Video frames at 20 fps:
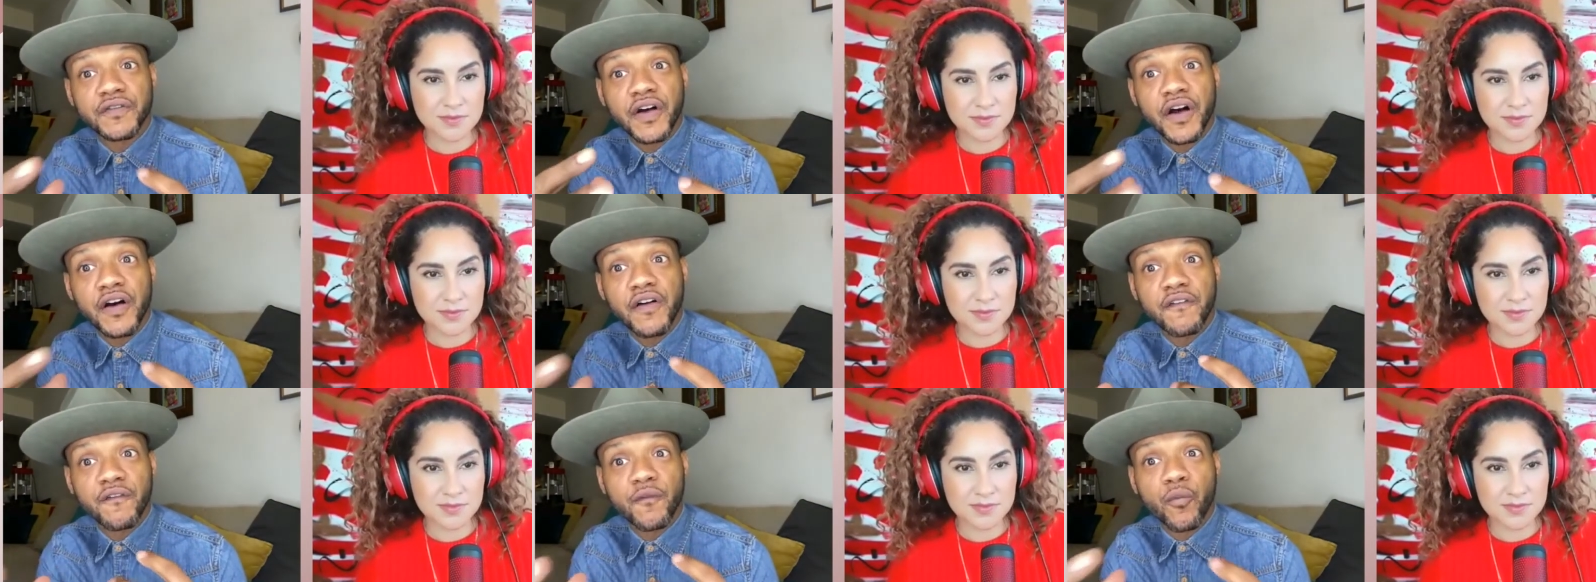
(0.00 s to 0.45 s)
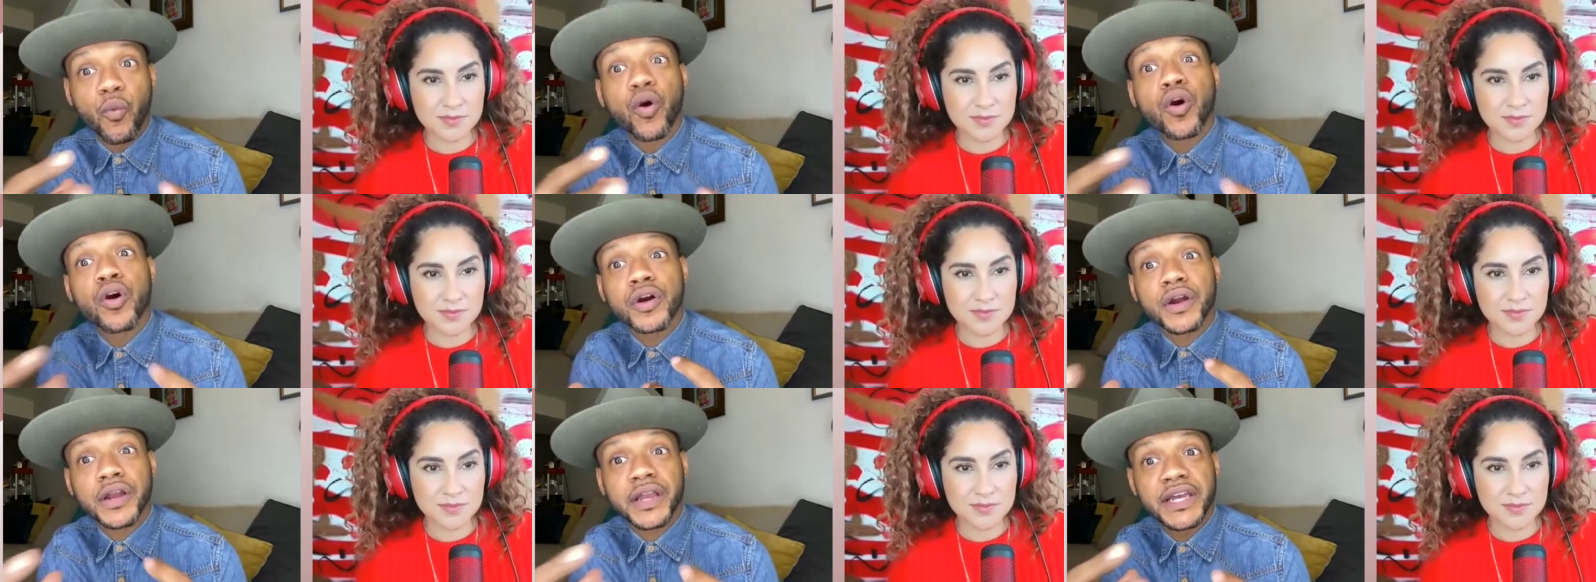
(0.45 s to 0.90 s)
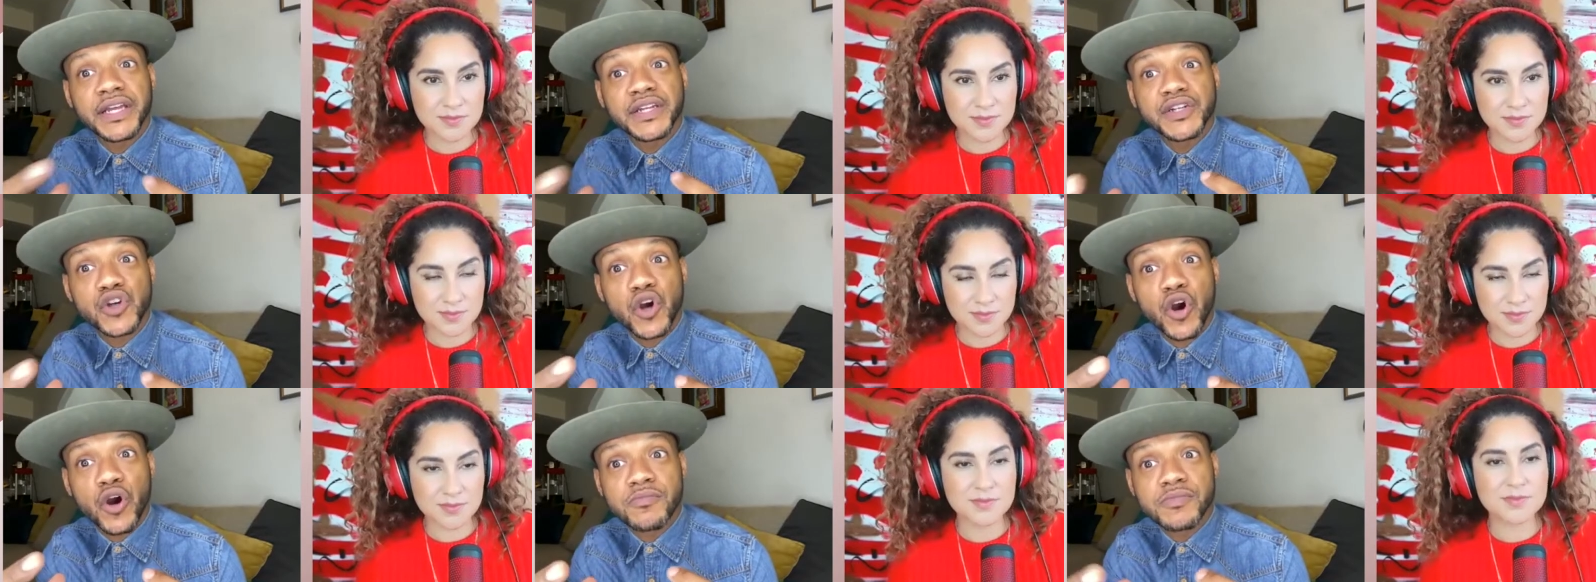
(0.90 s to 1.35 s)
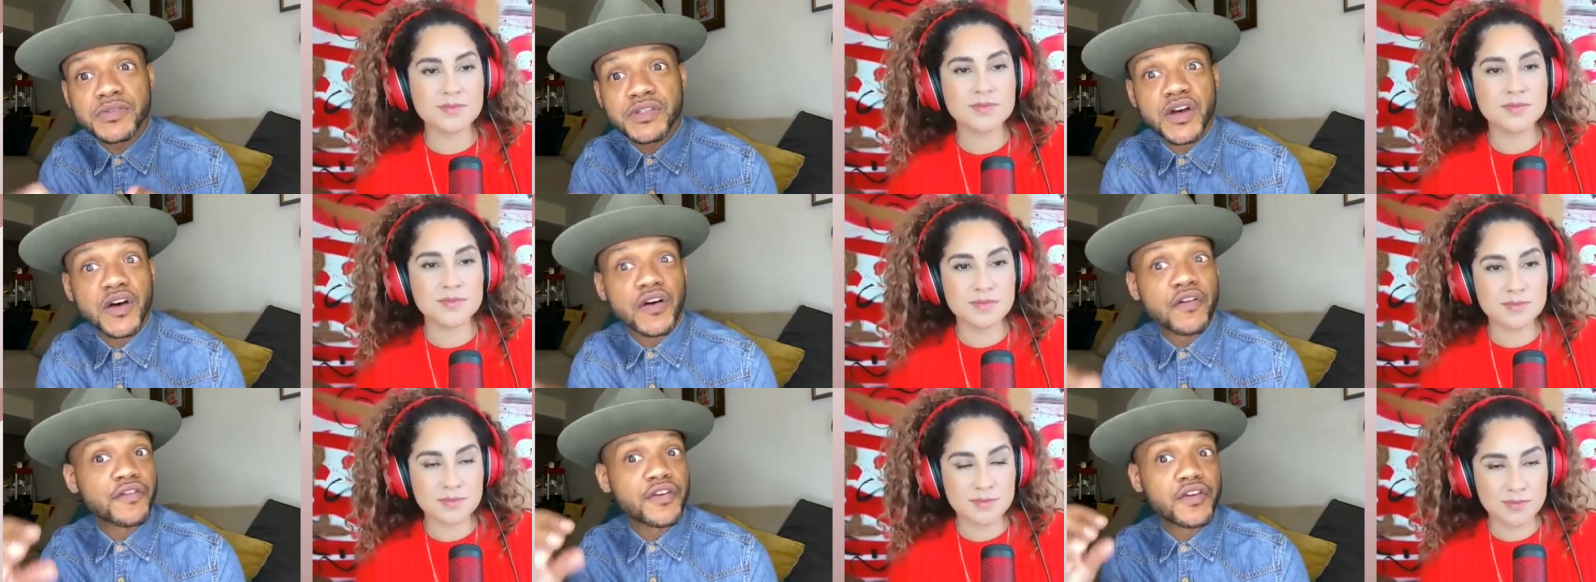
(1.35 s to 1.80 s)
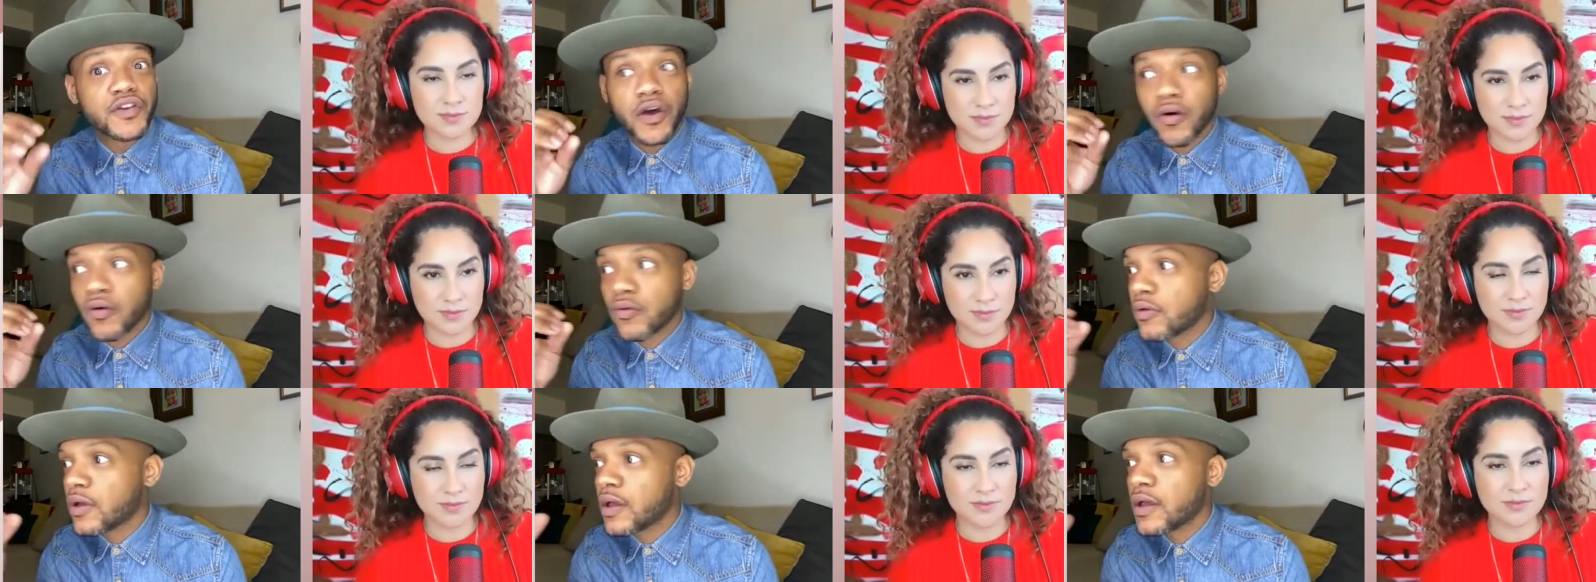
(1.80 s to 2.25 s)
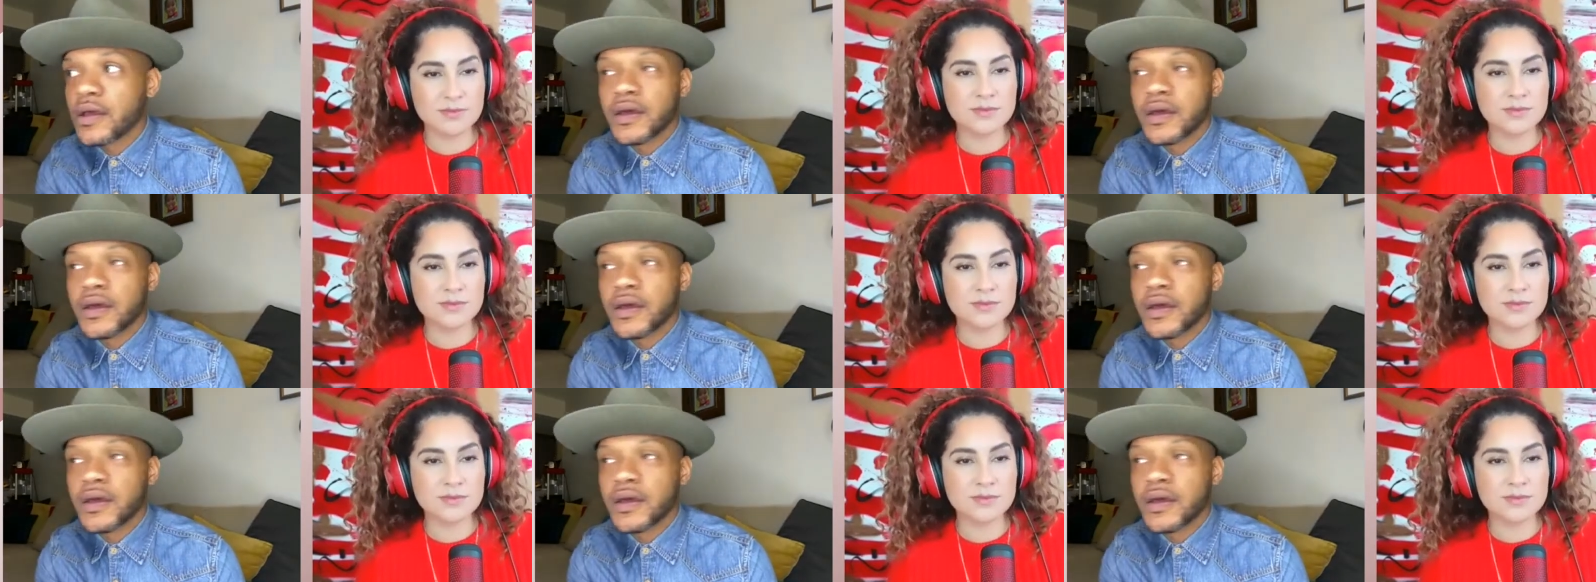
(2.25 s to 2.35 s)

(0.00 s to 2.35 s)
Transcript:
Speaker 1: of work in terms of, you know,